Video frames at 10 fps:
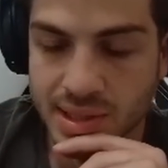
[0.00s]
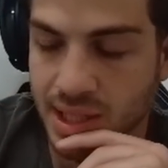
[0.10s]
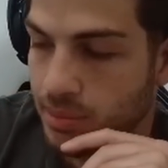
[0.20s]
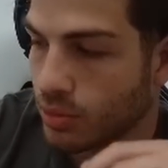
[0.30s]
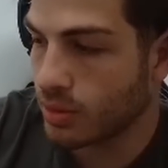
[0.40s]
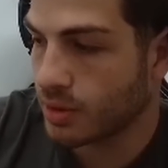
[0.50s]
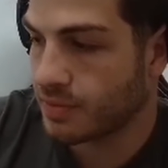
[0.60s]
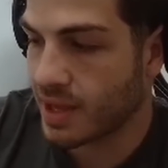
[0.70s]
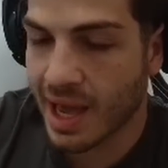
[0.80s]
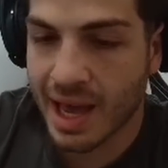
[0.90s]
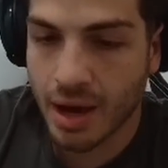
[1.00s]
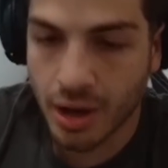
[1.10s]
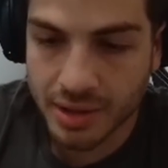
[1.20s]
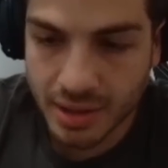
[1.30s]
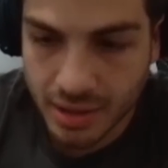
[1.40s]
double wolf, yeah,
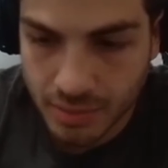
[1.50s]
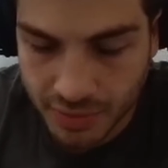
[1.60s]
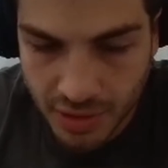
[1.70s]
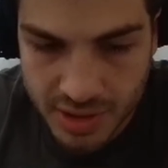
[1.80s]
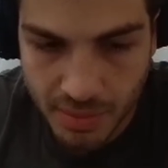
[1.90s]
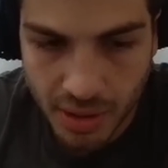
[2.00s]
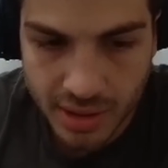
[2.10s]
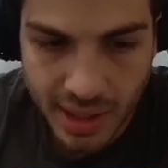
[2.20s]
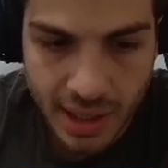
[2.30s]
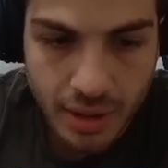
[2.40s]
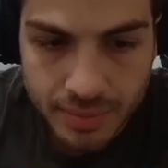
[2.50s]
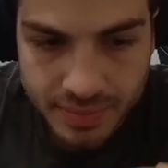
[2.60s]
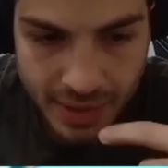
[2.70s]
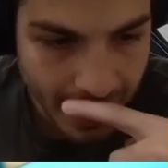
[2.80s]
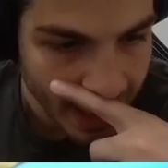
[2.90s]
on the reverse martingale.
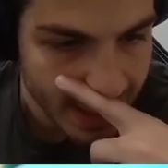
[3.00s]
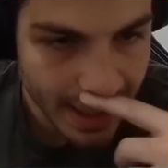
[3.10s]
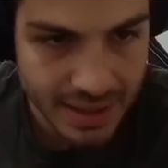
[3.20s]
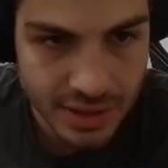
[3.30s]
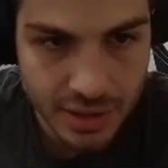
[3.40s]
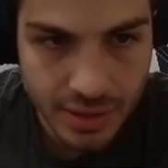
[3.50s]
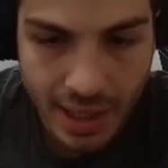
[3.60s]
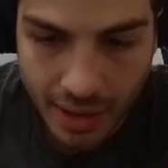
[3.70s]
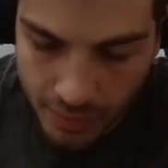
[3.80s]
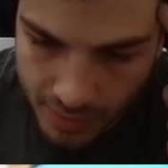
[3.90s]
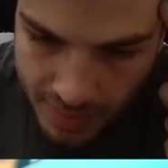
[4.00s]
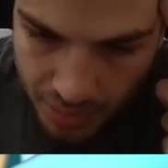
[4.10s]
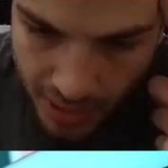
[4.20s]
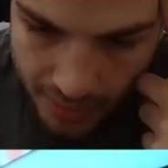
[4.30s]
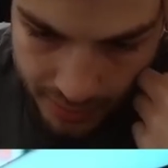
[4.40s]
I kind of like to do that when we
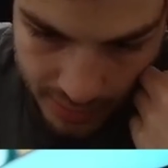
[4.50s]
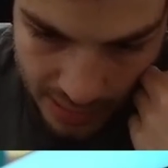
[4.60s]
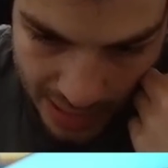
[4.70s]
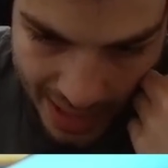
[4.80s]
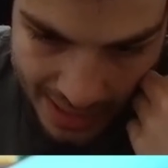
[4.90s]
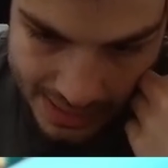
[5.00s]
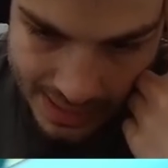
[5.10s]
play roulette,